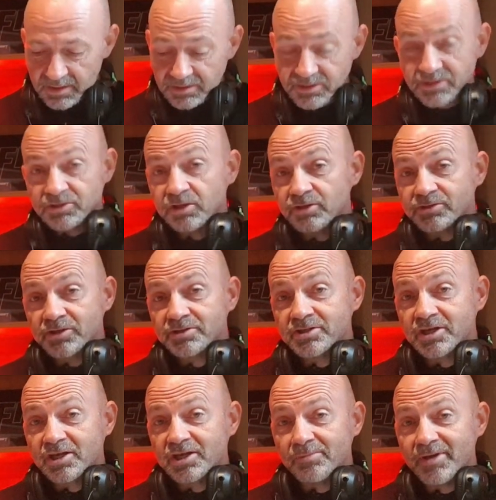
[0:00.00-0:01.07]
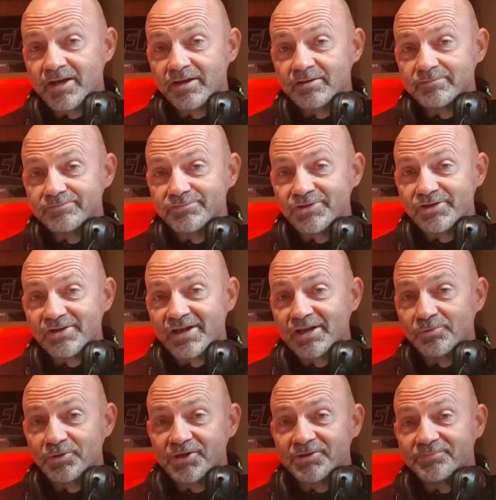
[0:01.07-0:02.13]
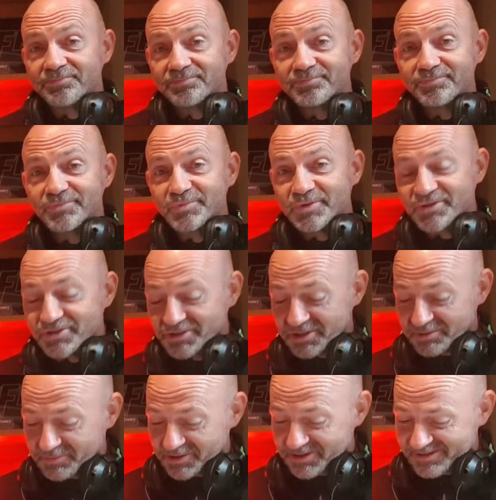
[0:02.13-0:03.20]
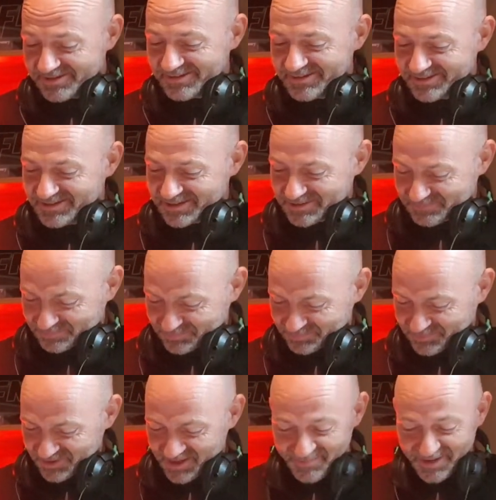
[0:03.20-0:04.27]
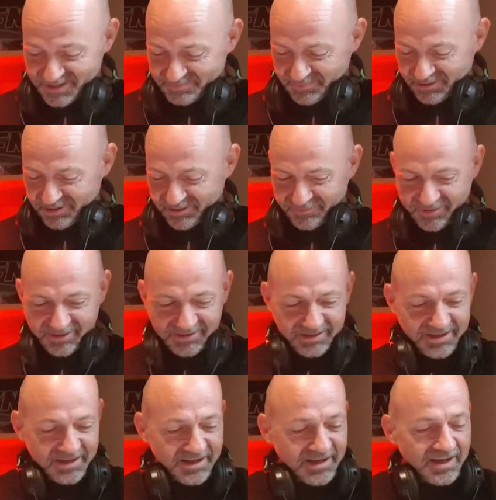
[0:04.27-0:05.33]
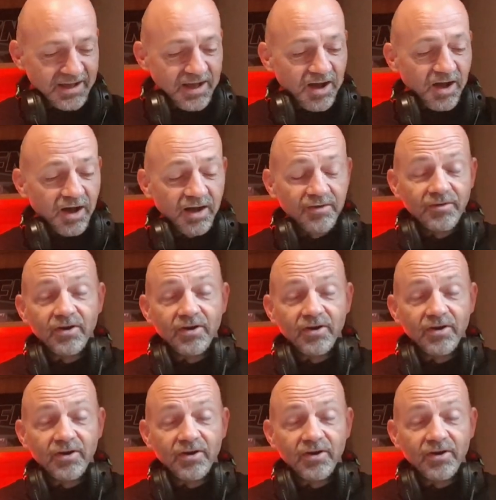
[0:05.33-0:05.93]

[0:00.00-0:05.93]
So it looks like it's going to come out near Halloween, which is going to be just pretty much perfect. I